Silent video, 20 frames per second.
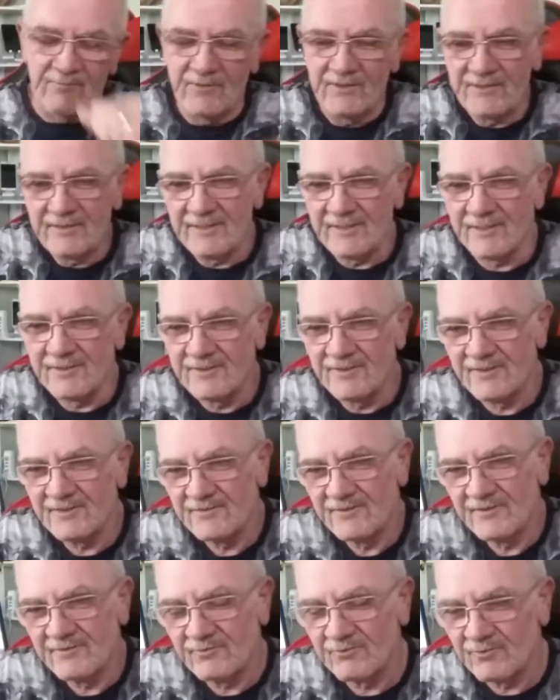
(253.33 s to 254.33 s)
but yeah,
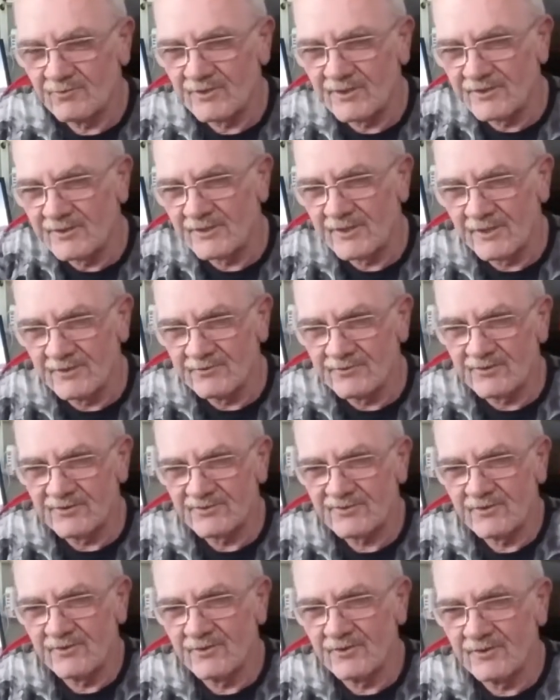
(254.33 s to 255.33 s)
they're all going to go to
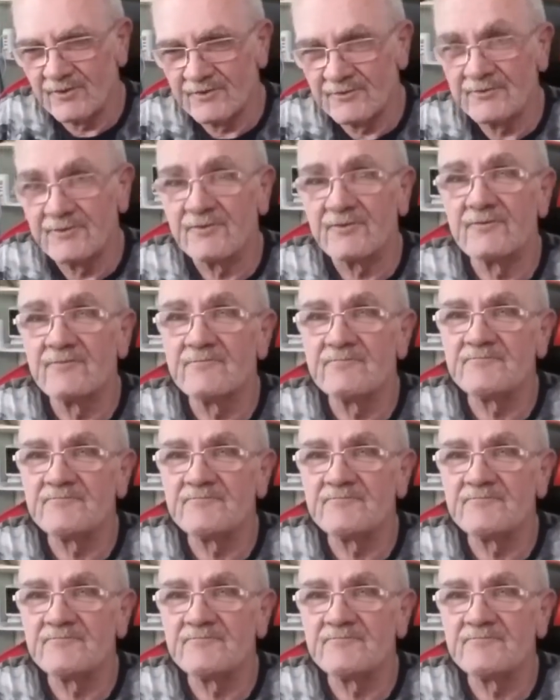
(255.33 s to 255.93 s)
Scotland